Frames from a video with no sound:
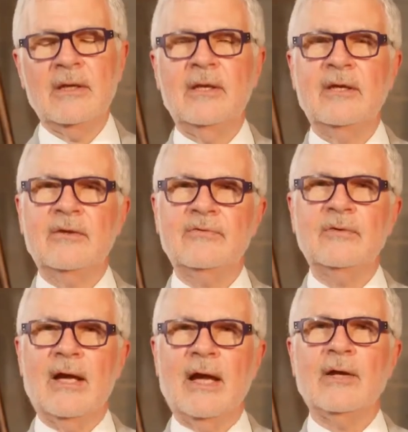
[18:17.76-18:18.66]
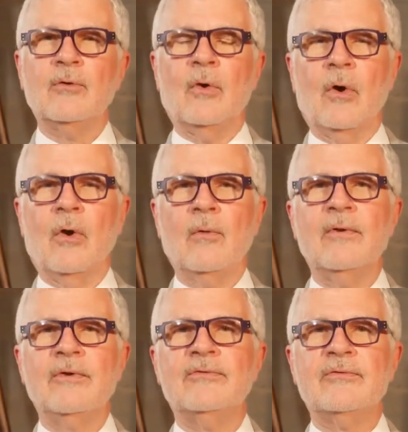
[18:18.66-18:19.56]
It is not
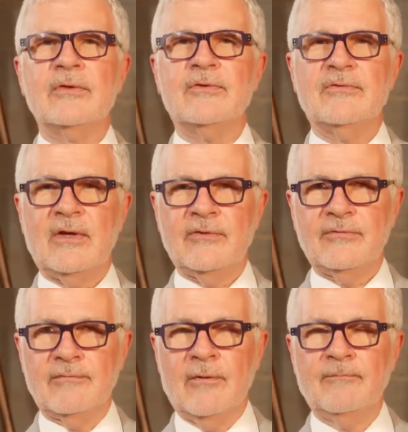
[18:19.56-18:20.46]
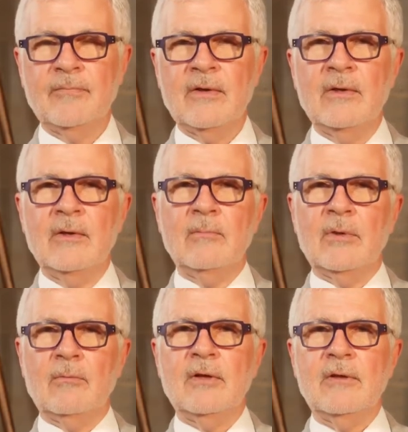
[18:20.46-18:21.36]
always successful.
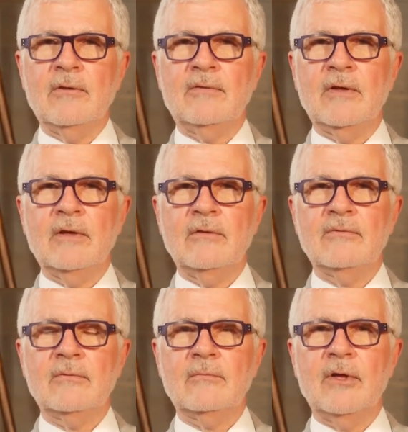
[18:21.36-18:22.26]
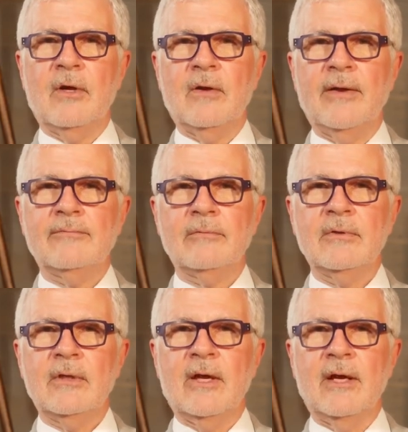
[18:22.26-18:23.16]
But one of the things that we all have to
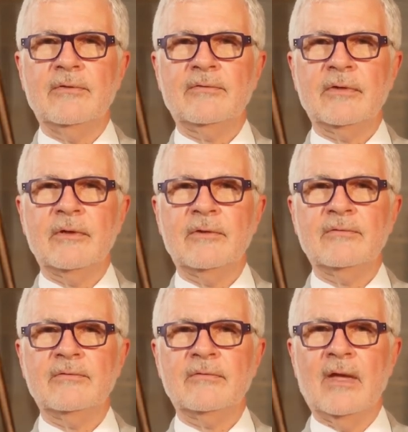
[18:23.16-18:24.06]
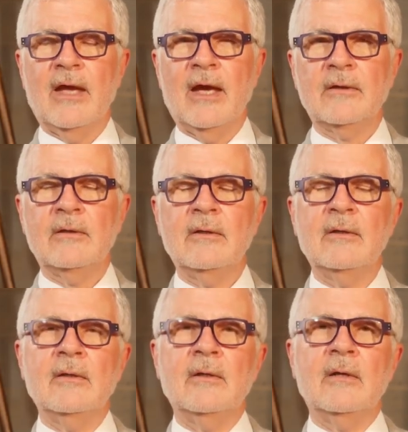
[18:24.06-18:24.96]
realize is that
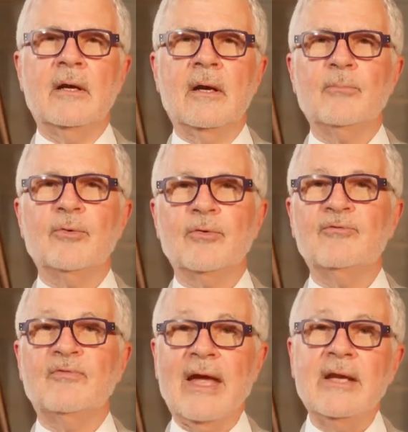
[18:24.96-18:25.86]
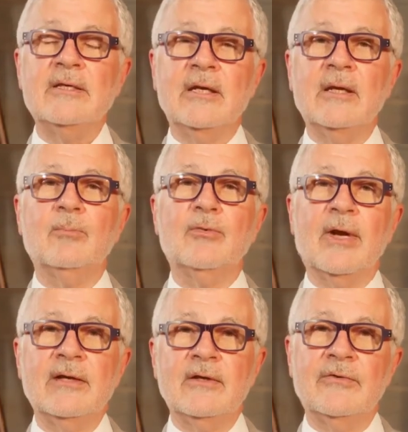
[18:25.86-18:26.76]
preventing
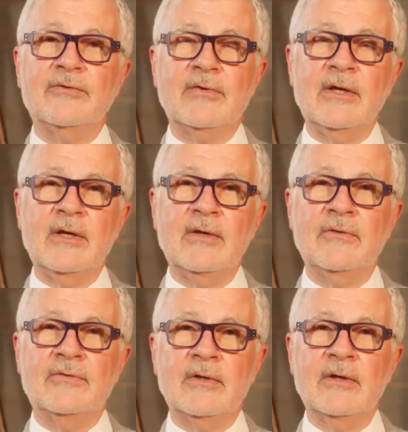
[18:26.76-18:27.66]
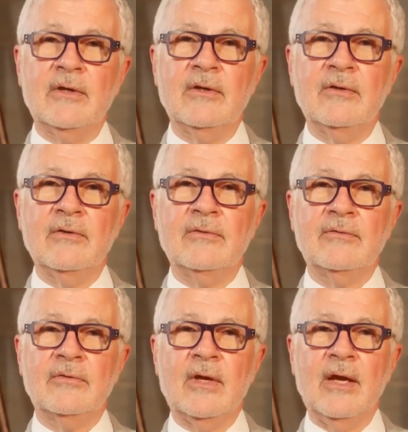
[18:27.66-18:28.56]
pregnancies
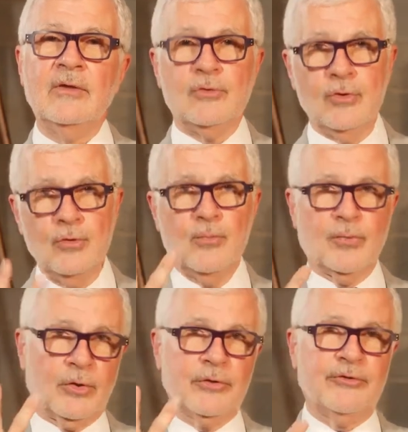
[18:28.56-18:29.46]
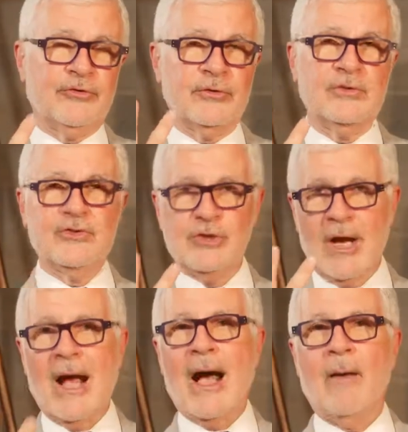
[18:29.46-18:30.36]
is a two-person
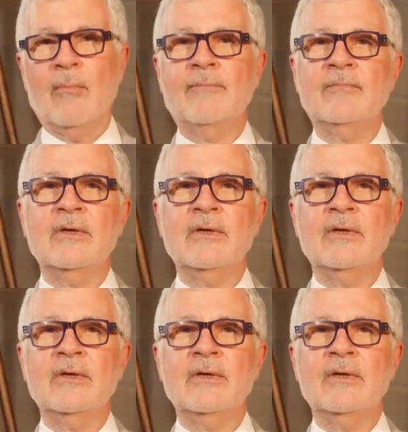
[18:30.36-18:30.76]
job.